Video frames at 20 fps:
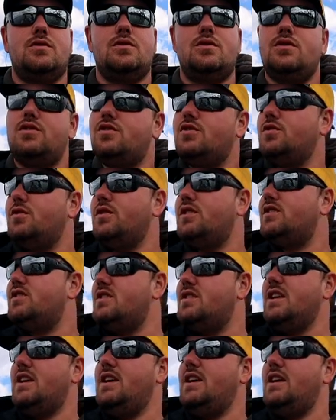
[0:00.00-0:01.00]
As soon as
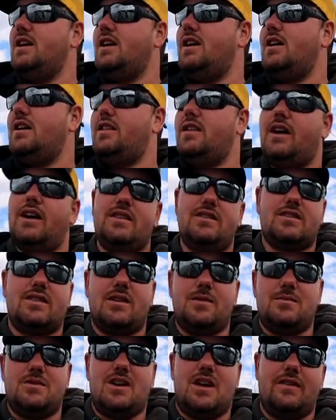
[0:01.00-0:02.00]
the ice
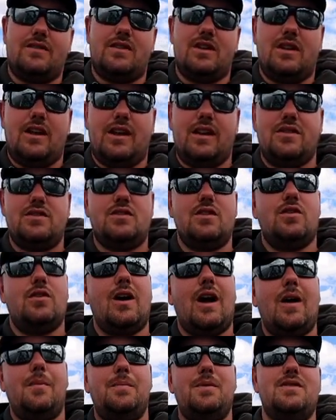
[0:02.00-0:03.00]
comes off the lakes, the
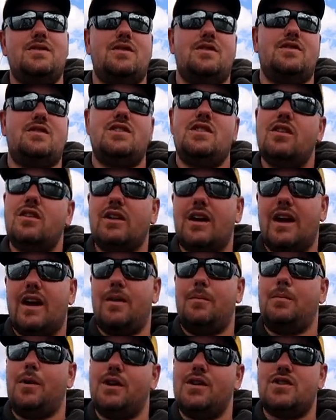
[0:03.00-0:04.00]
crappies are still
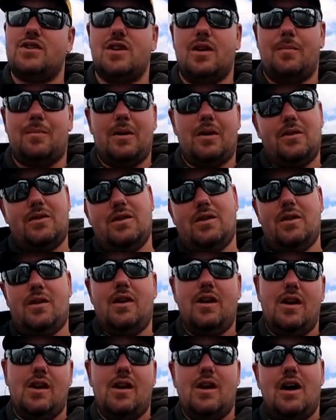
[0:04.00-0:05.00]
kind of bunched up out
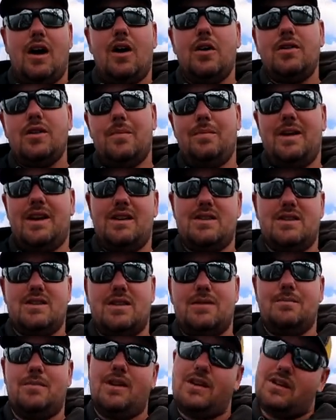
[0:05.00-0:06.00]
in the
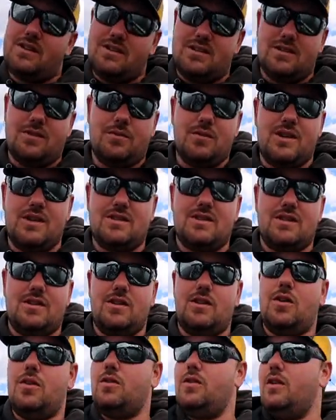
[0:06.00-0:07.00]
basin, because the reason,
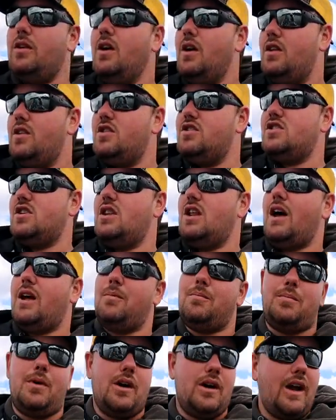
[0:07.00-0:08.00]
you know, there's a lot
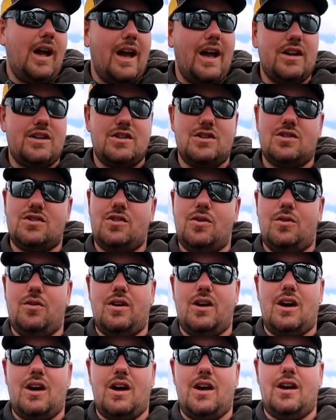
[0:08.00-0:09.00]
of bug hatches
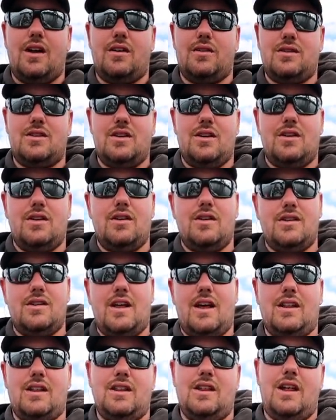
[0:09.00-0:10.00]
going on out there in
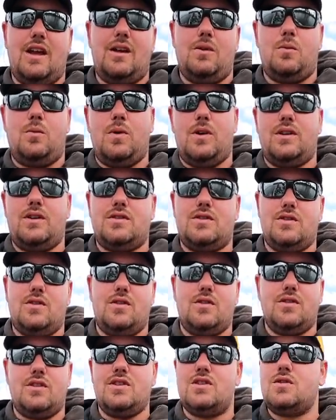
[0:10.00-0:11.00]
that late
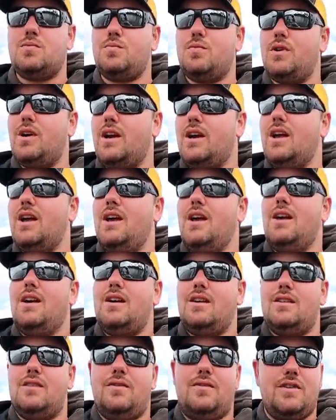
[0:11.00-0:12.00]
winter, early spring,
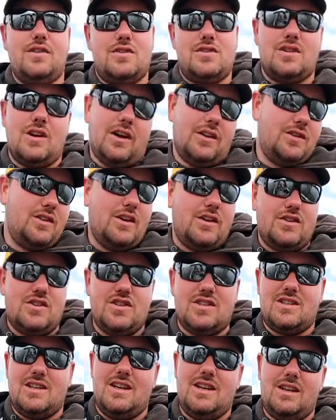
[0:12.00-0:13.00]
and the fish are out there
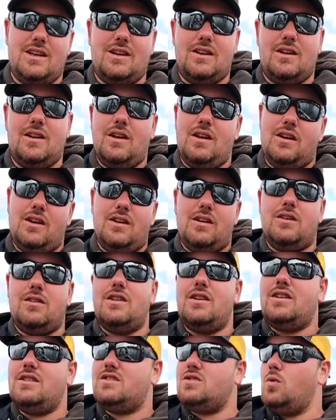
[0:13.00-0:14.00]
just eating. You know,
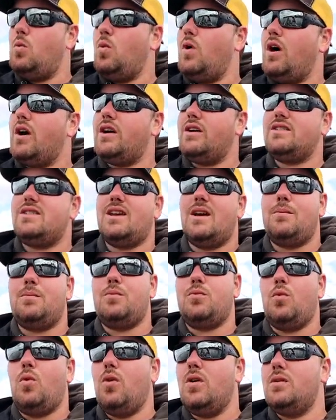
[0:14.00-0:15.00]
as the water
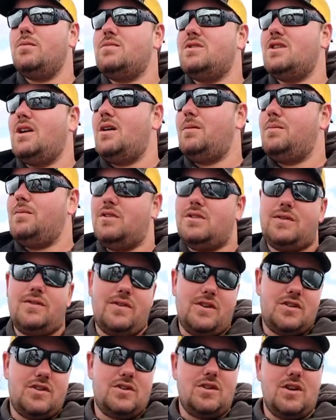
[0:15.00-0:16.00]
temp warms up, those
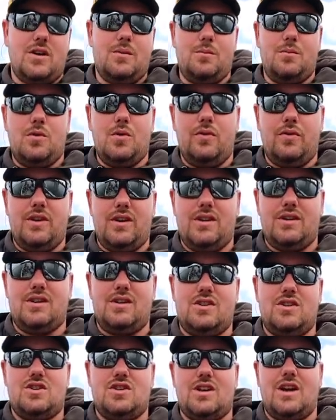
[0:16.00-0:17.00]
fish start moving into
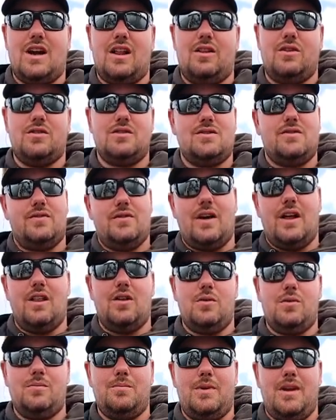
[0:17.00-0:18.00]
the shallows,
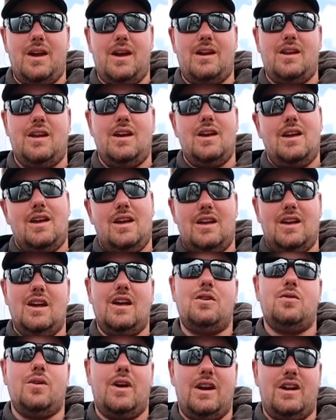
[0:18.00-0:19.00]
following bait and
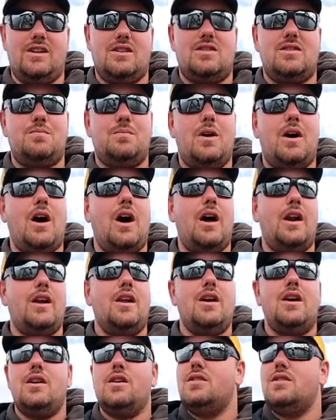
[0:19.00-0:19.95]
getting ready to spawn.